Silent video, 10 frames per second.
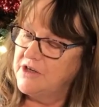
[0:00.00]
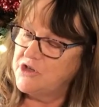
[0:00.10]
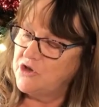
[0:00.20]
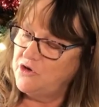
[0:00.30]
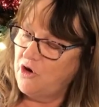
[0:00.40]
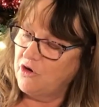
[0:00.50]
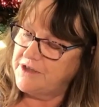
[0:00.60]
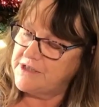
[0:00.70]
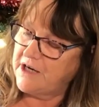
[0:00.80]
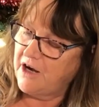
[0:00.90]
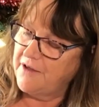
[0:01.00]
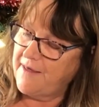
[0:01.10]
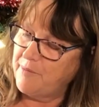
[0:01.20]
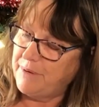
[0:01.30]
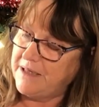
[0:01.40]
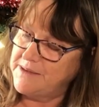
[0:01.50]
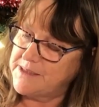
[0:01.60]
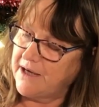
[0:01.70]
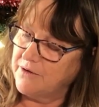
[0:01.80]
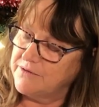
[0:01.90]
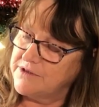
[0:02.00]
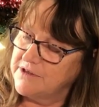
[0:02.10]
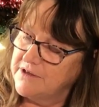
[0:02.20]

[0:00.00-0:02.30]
because you're not going to cut that piece out.